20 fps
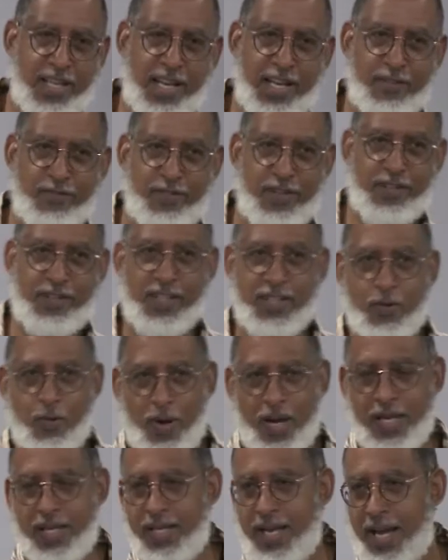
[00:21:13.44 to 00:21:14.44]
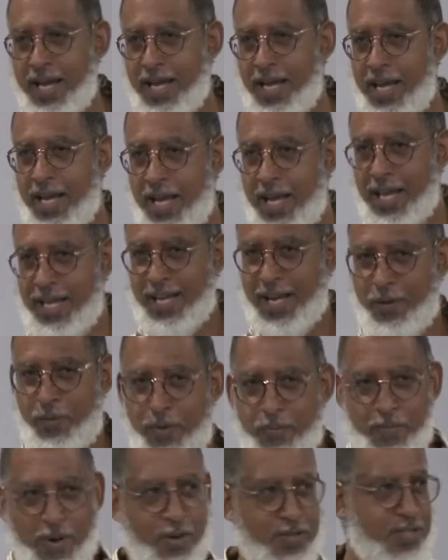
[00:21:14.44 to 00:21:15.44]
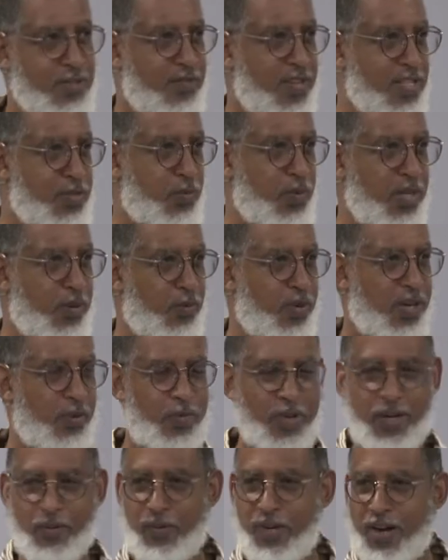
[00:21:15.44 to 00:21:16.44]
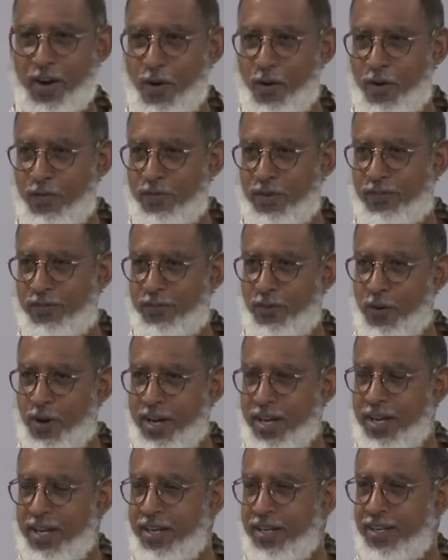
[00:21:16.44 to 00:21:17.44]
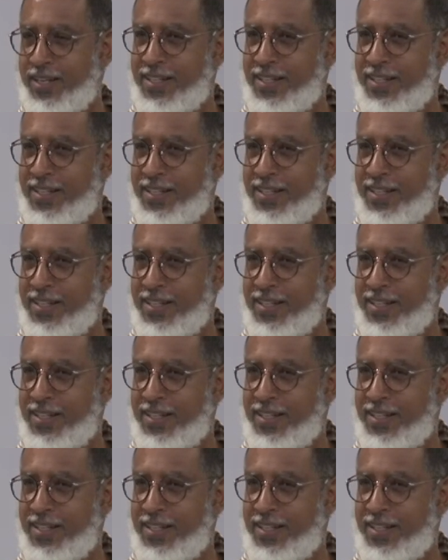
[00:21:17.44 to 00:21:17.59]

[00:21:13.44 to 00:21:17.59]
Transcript: He ain't 50 quite yet. Yeah, well, most of us, we, we, we're over 40.